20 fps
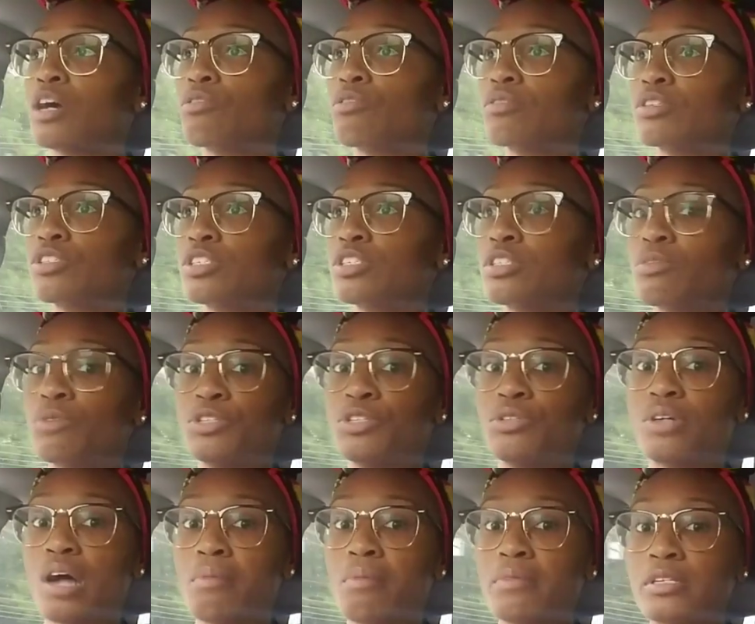a Christian, when
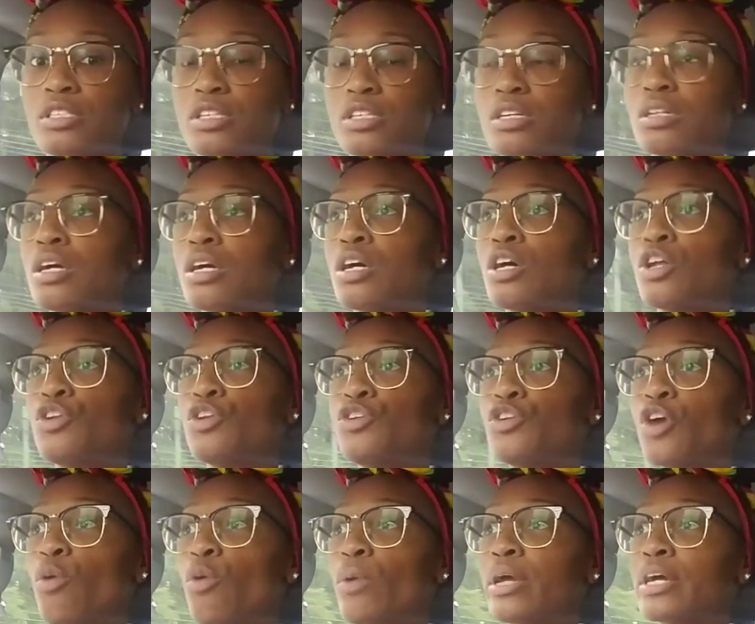you come into
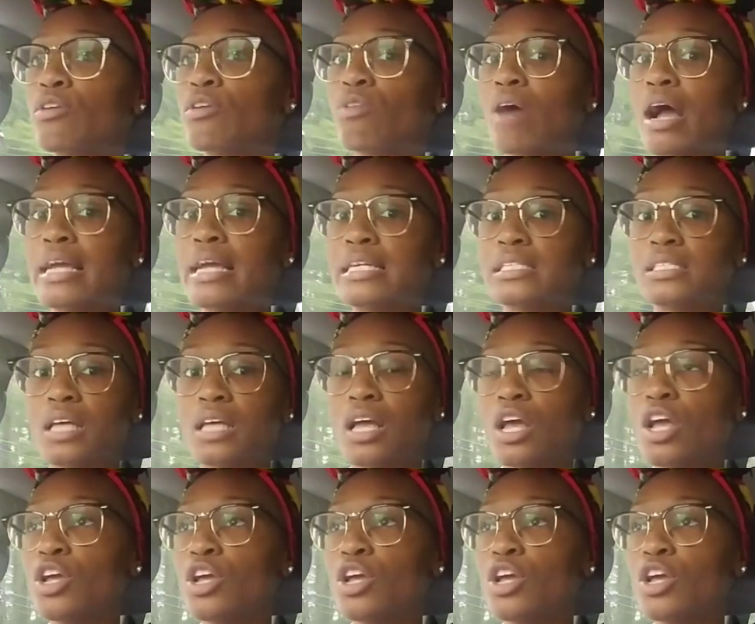knowing Christ,